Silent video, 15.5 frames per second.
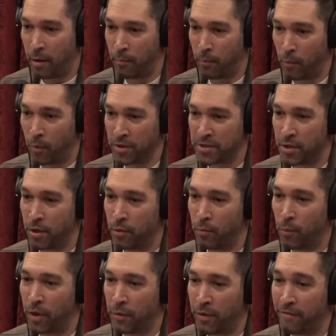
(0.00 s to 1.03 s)
Was
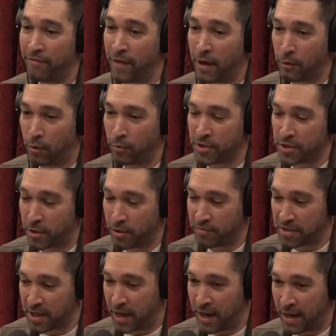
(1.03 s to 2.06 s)
what the Federal Reserve
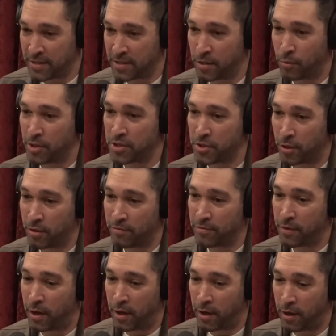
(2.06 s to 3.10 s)
set as the
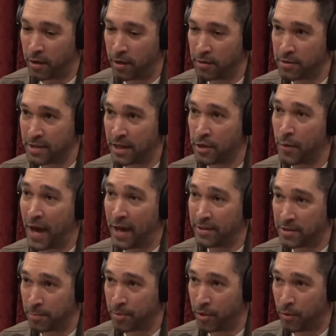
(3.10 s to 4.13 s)
reserves that you
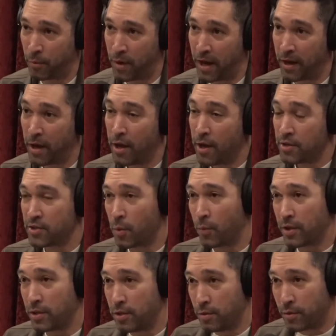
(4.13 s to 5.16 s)
had to put away. So
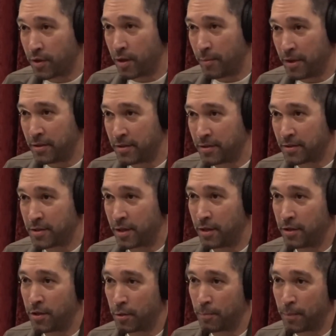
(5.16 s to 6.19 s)
when you come
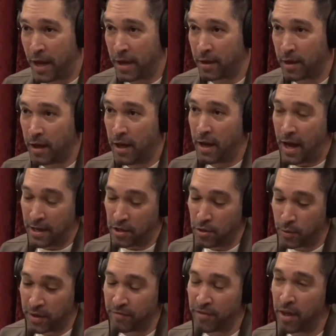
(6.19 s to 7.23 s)
into your bank and
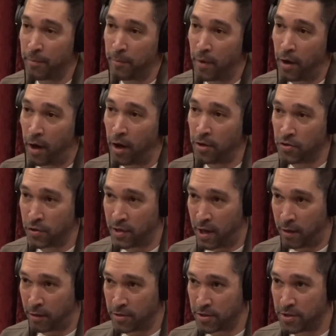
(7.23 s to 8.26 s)
you give them
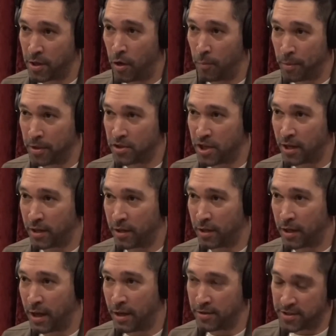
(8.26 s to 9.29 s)
$100 to open a checking
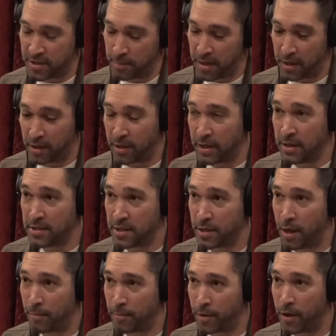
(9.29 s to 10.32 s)
account, just to make it an easy
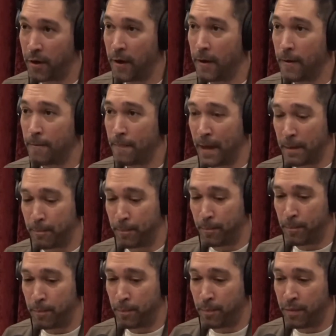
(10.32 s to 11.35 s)
number,
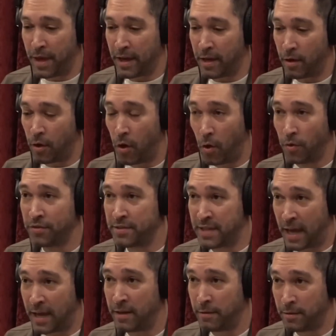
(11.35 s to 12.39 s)
they hold
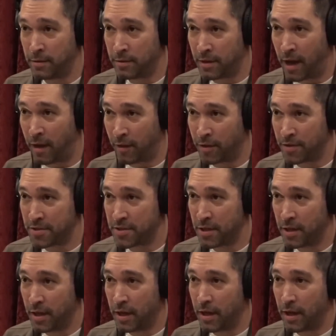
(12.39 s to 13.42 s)
$10
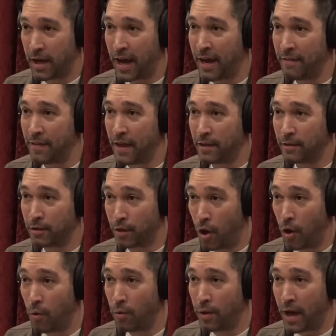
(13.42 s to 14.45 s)
and they
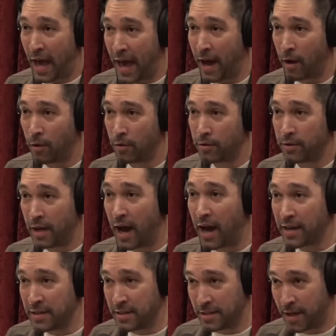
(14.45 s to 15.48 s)
loan out
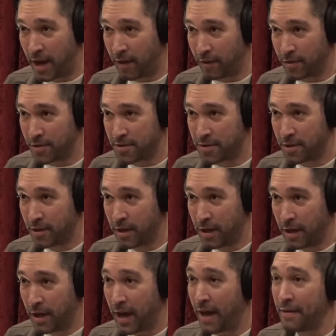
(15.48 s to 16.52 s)
$90.
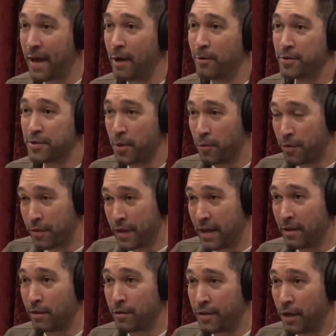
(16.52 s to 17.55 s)
And now, so
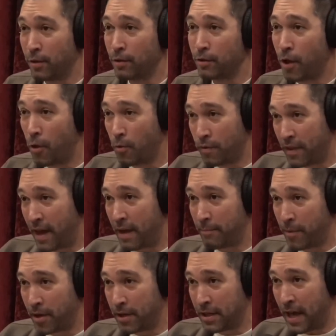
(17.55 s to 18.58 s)
they'll loan that
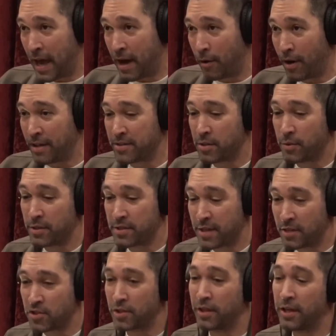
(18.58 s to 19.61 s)
money out, and so
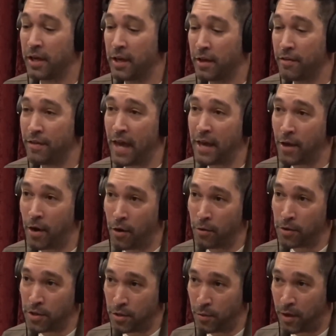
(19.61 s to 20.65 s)
essentially they owe
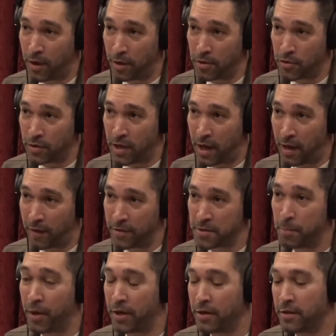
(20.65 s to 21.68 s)
you $100.
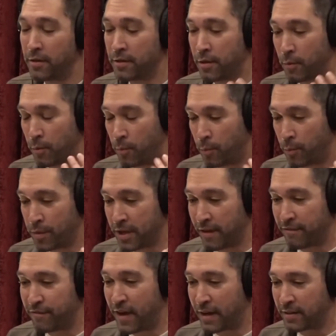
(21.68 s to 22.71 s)
But the
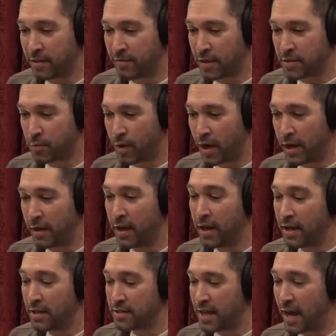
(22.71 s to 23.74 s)
effect of this, right,
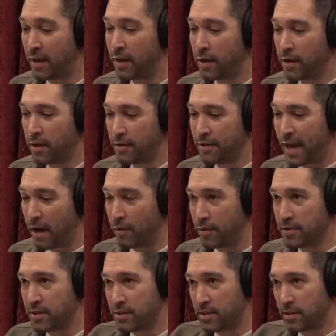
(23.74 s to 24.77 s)
is that now
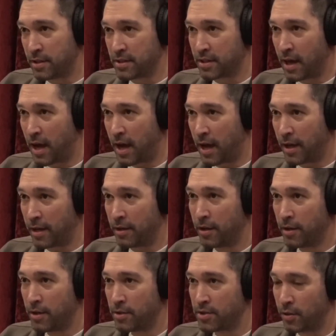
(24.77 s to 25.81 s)
there's this guy.
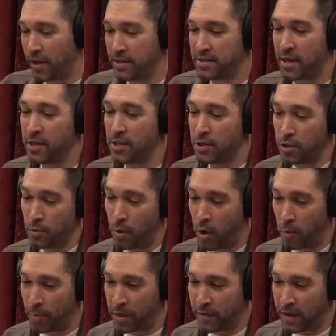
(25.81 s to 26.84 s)
So let's say you
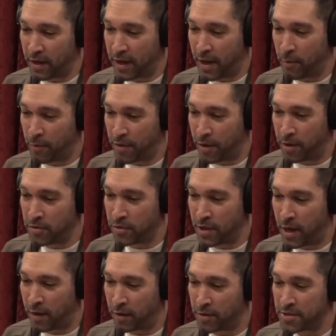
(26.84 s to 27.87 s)
open the account with
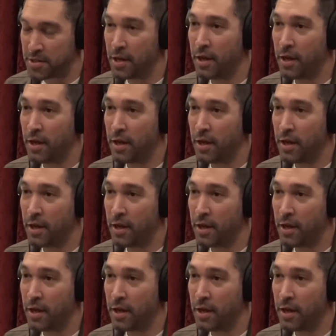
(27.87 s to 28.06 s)
$100.